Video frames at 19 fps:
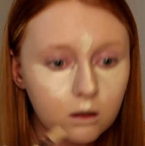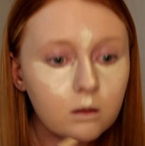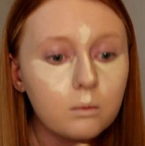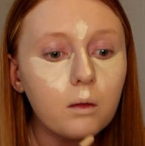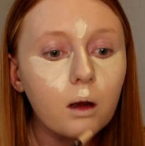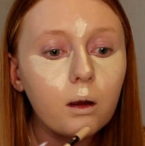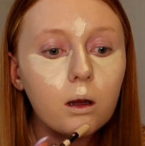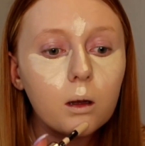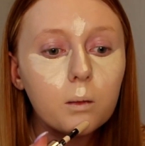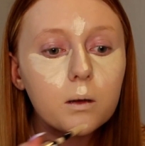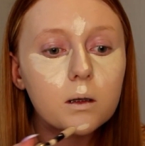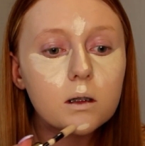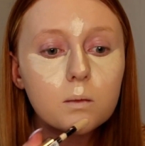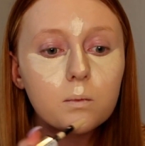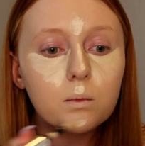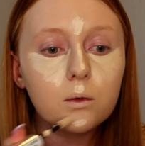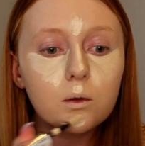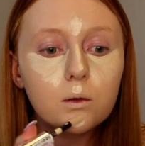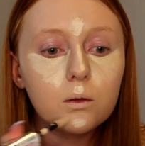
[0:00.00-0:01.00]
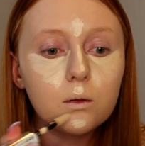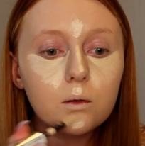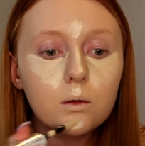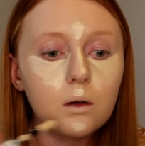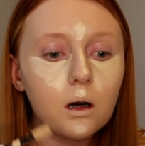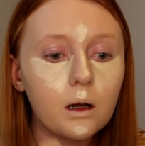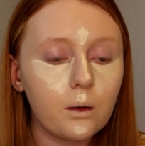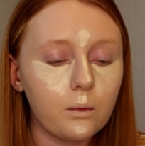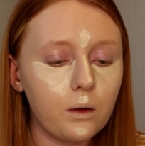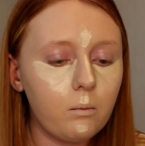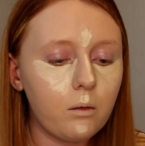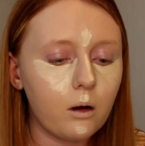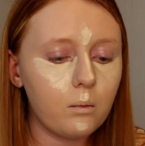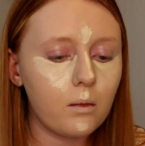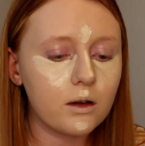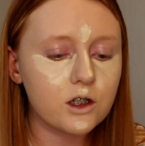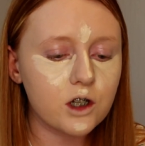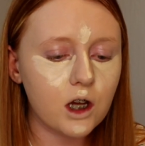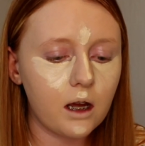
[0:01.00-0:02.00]
my cupid's bow, and a wee bit on
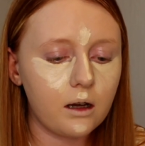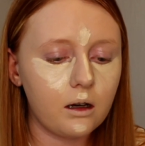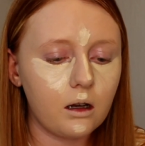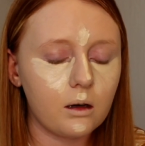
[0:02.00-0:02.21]
my chin,